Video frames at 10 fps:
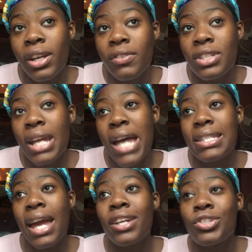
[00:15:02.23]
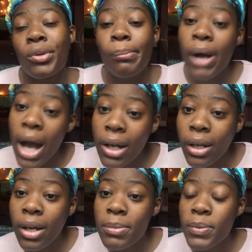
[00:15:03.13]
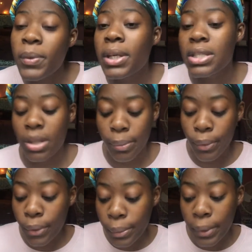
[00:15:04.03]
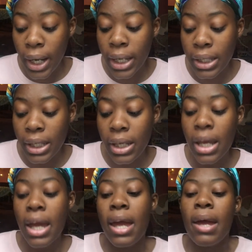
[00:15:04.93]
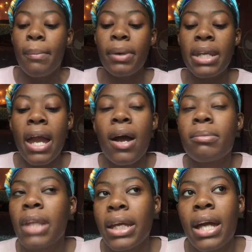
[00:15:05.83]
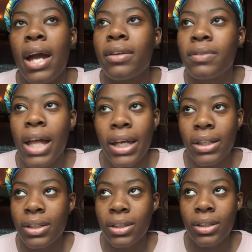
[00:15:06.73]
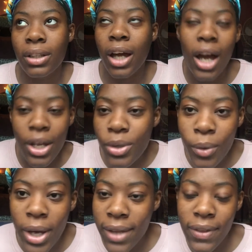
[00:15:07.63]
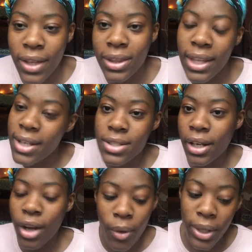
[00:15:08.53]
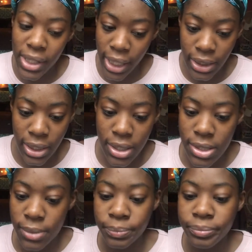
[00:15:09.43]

if she has extra bottoms when we get to a pool party. But now I'm like, kind of like annoyed that things are going like this.